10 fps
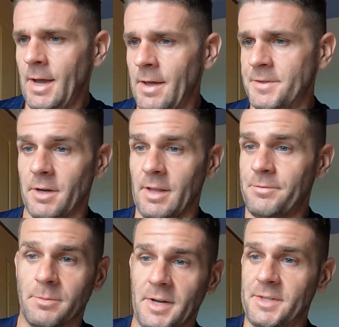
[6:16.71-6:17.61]
And so I
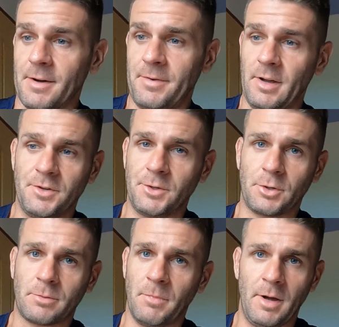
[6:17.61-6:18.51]
left all my stuff here. I just
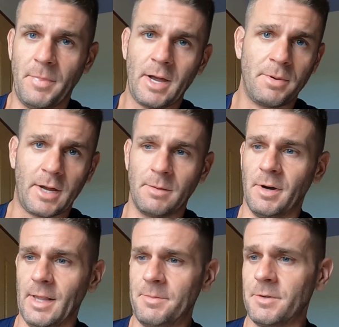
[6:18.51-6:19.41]
took my backpack and
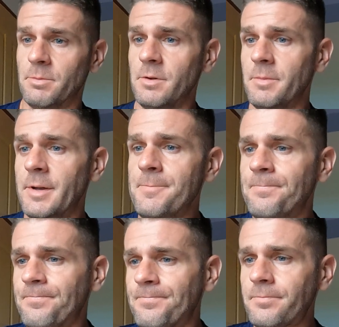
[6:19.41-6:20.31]
my laptop with me.
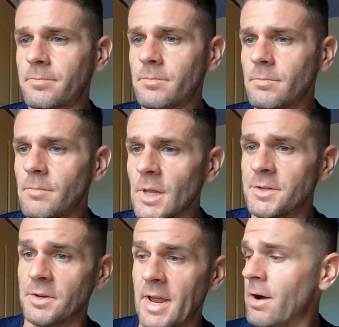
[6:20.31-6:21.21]

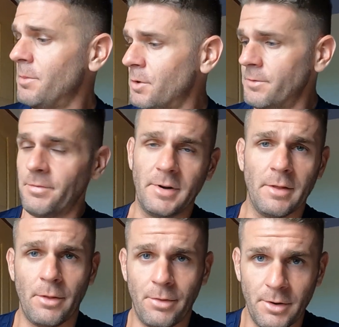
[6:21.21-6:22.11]
So now I'm good for
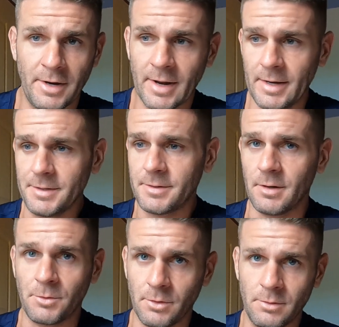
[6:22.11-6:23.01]
another 30 days.
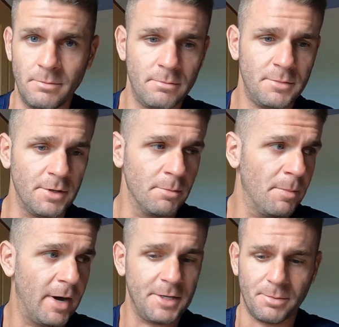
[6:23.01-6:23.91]
I'm good. So my
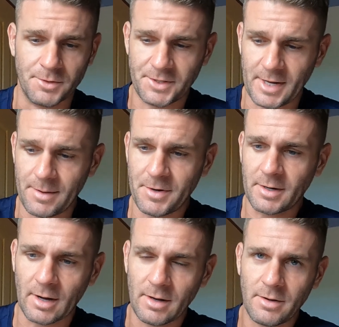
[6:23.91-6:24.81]
passport's stamped,
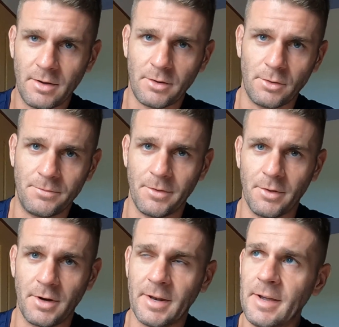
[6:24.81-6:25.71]
good for
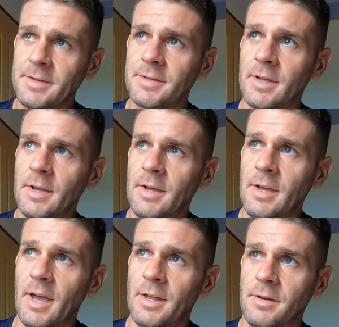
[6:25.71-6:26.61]
30 days.
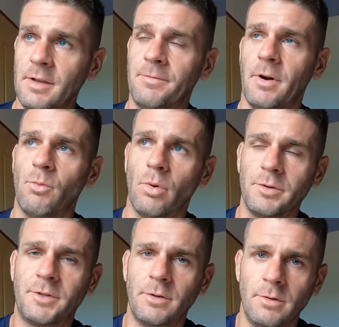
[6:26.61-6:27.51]
And if I
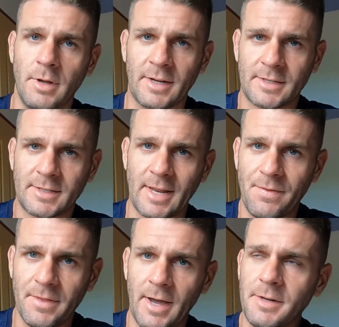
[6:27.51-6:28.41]
want to
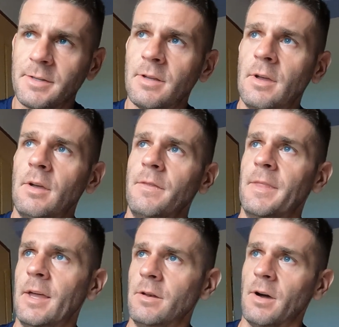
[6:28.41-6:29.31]
extend that,
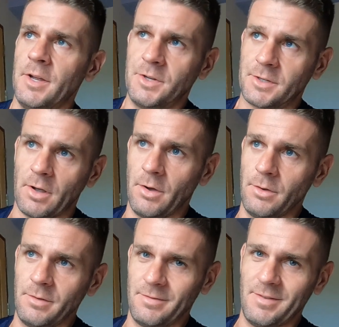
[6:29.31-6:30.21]
then I just go
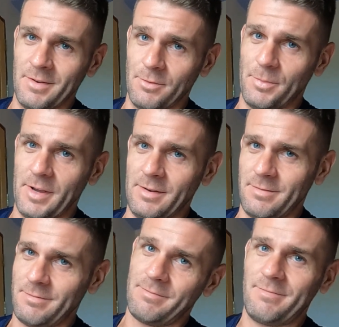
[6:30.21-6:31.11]
and repeat
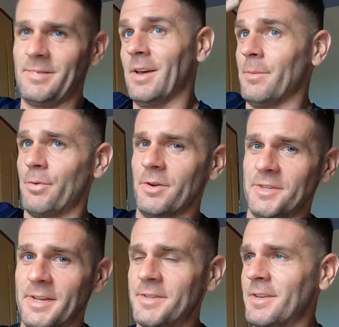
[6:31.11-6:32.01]
the other
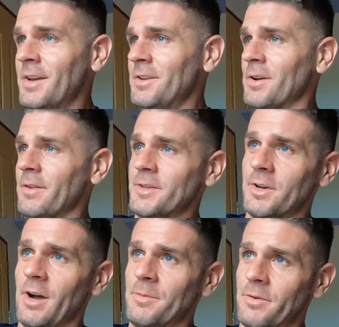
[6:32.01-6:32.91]
process, go to the
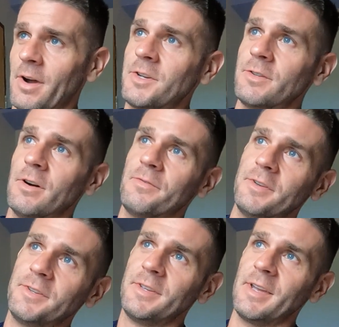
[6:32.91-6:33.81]
Thai immigration
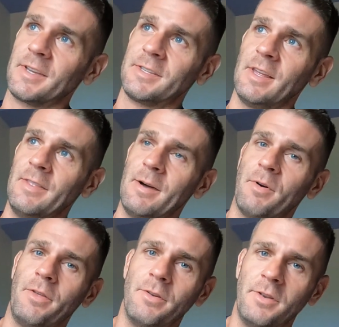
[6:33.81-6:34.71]
office, extend that
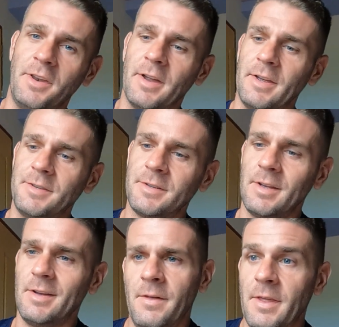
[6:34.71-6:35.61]
by 30 days.
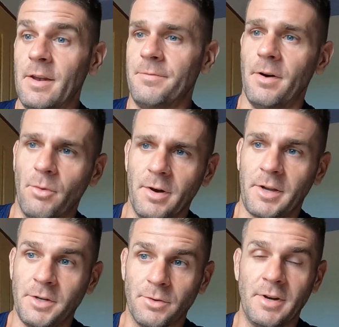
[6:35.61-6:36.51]
And then if I want, I
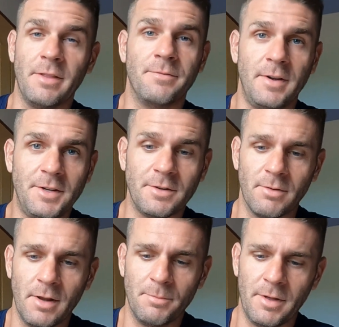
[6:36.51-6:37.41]
can do another visa
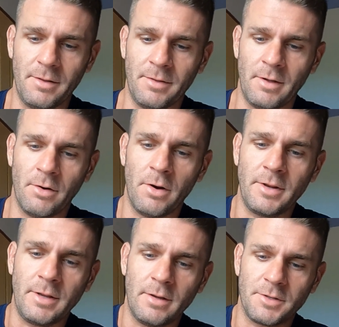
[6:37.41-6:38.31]
run, but
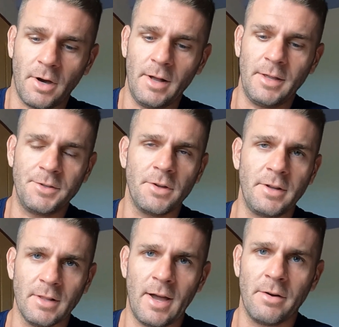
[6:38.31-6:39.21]
Thailand's only
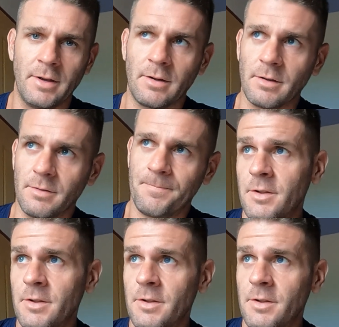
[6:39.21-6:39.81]
allowing